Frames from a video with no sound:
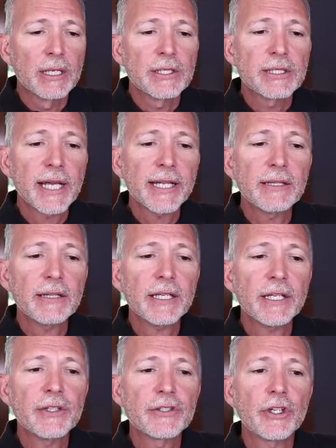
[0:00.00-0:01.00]
Second
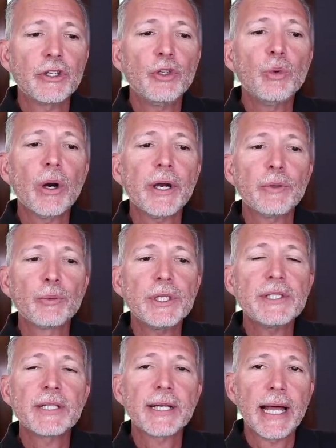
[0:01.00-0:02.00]
thing is, you are a
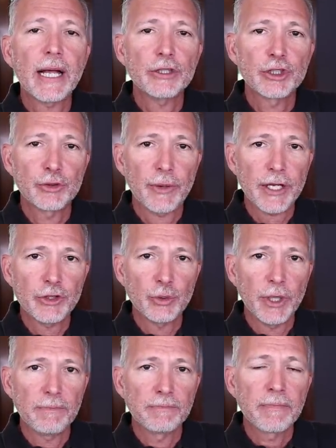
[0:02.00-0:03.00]
recent college
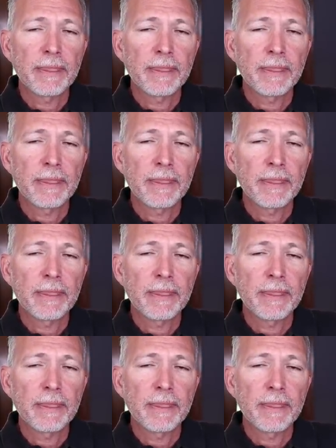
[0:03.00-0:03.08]
graduate.